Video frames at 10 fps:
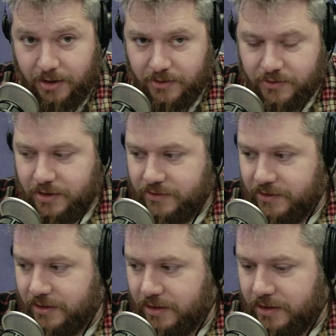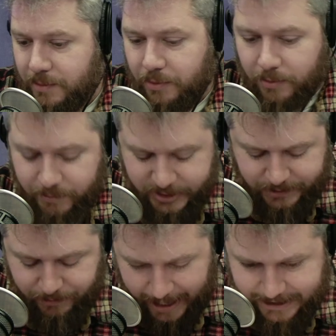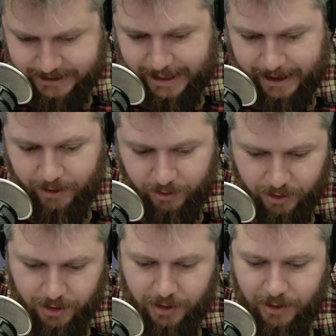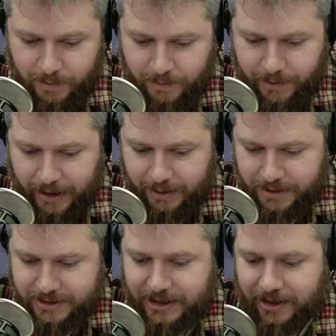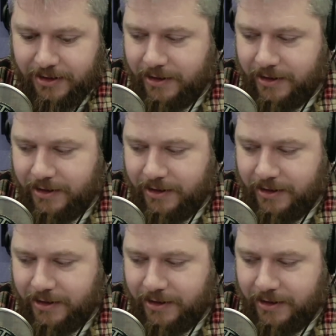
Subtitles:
So you can see the nipple smashed down by the material.